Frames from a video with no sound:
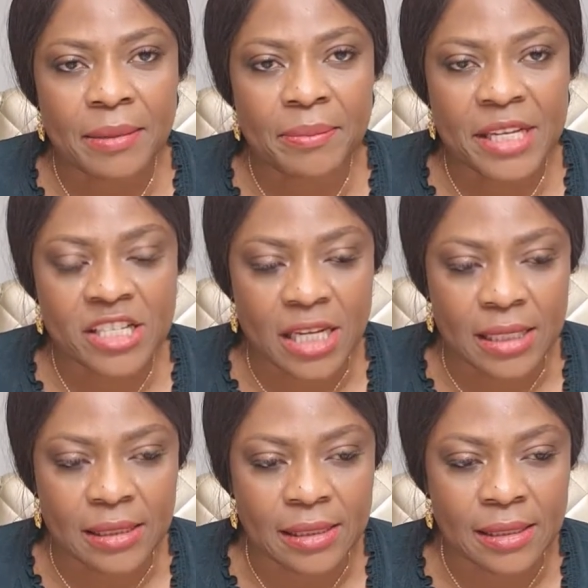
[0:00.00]

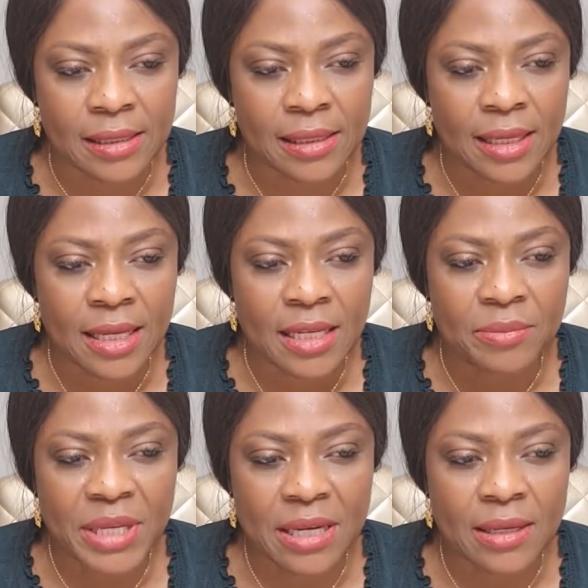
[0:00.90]
patients
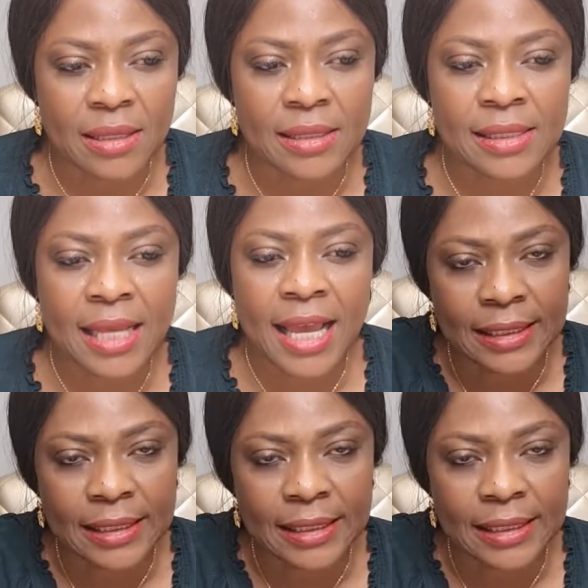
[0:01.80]
because